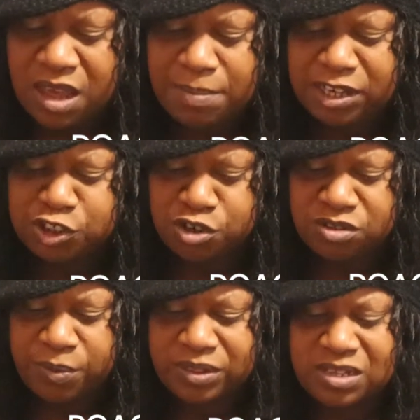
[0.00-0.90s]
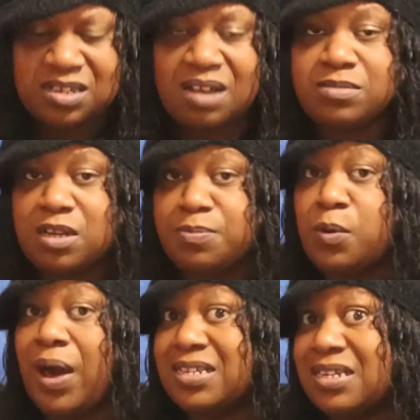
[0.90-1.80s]
make sure that when this comes up, you
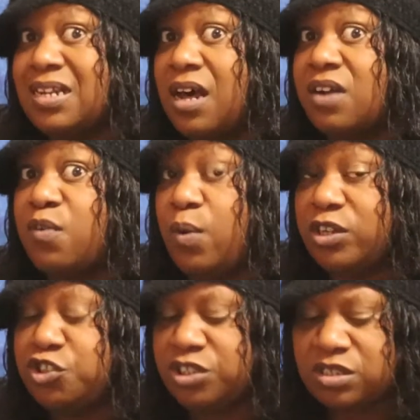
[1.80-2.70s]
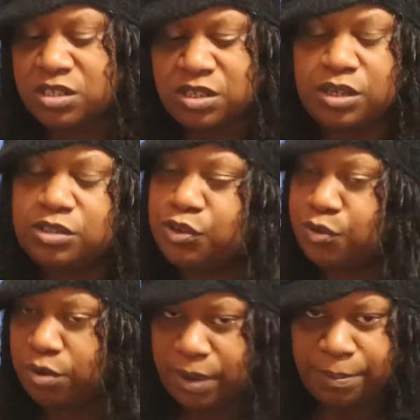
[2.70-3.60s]
ask a lot of questions. You know, do you
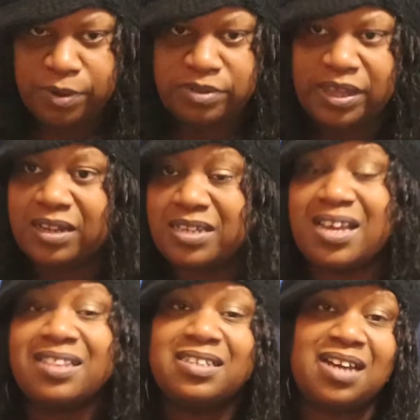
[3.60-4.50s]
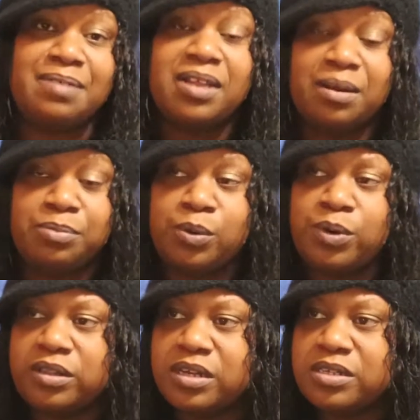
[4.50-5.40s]
remember that at least at the time that I'm
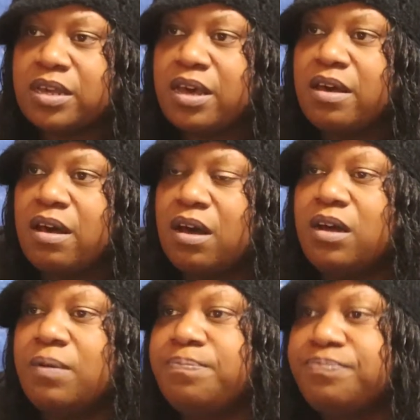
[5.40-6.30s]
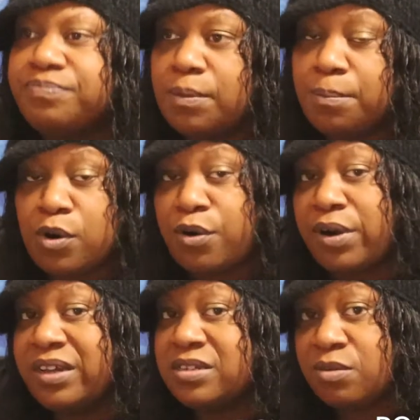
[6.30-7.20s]
doing this,
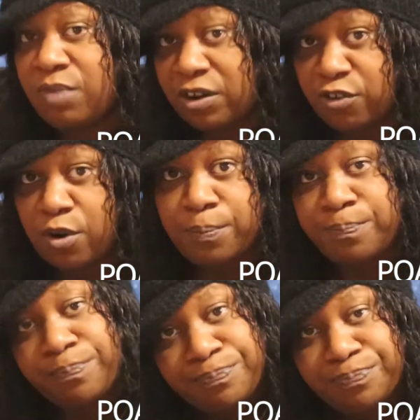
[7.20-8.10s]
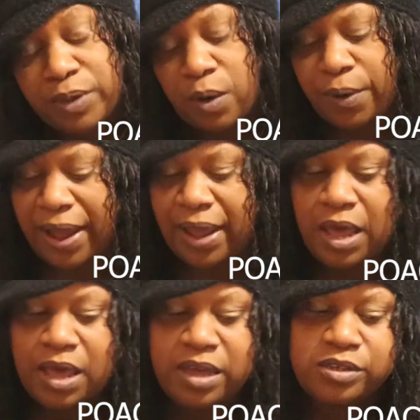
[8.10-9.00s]
Mercury is in retro. Okay,
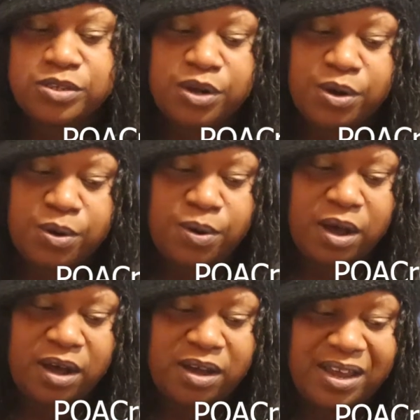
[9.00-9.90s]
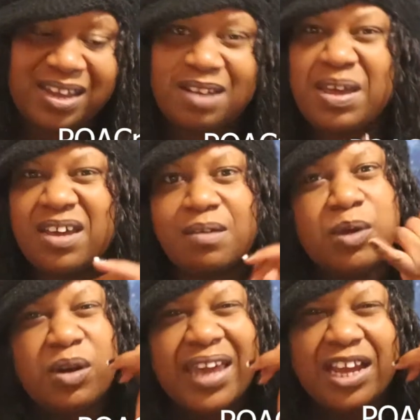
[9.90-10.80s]
so it can make
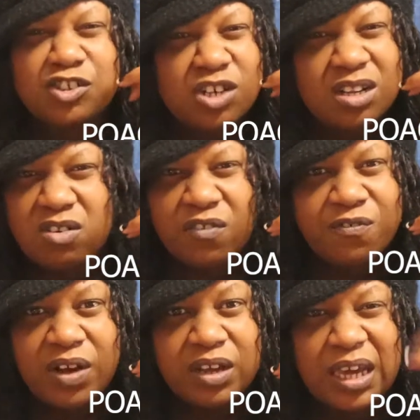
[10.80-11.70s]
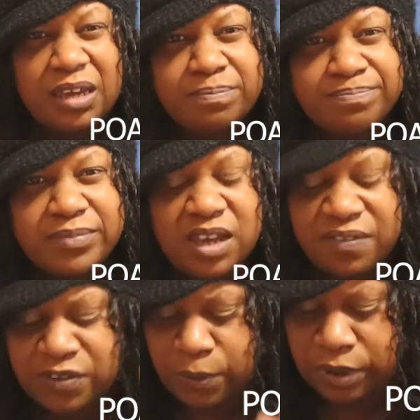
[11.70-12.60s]
communication a little funky,
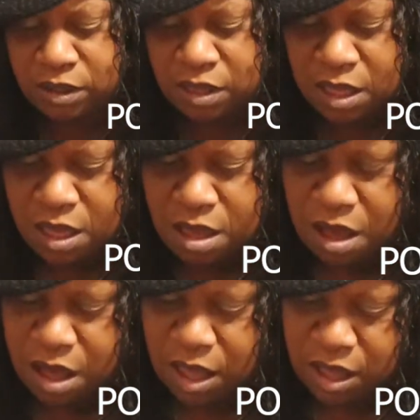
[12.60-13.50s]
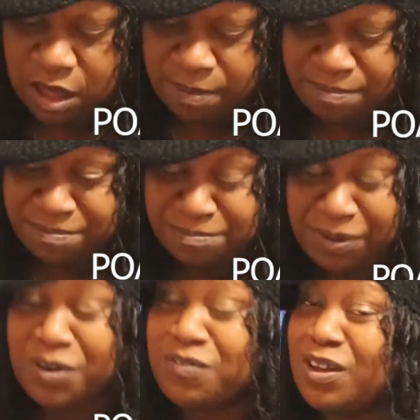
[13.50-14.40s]
if you will.
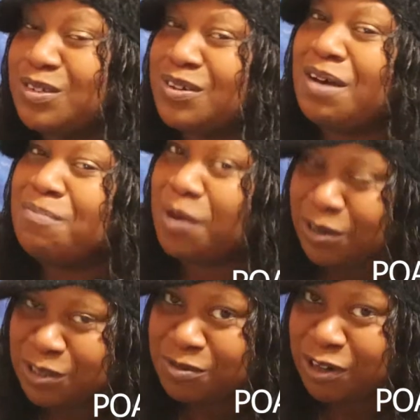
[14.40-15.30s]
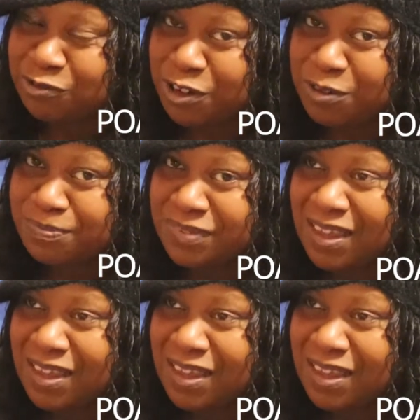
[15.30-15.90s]
But we've also got Mars in retro,